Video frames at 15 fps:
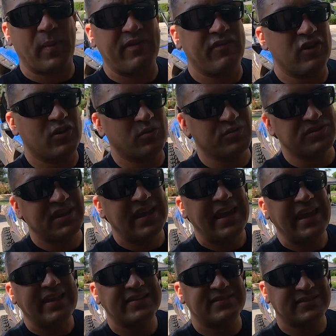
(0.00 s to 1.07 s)
my vehicles
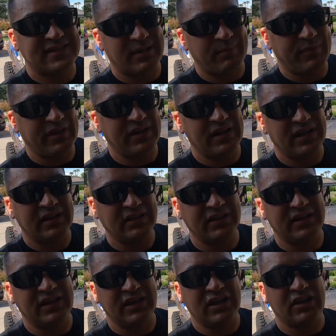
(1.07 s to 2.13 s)
is something
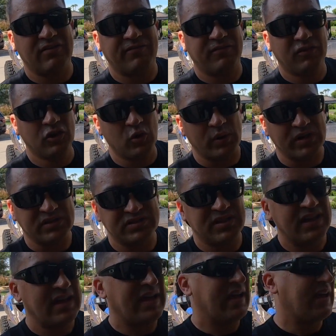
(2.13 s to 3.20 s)
leaking
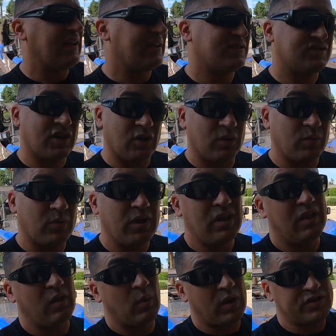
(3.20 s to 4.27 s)
fluids. So
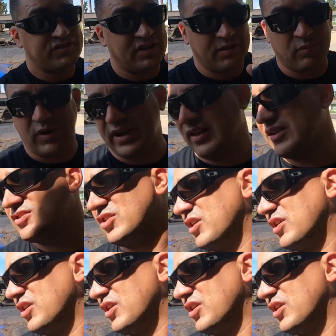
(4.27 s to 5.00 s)
what else did I break? Let's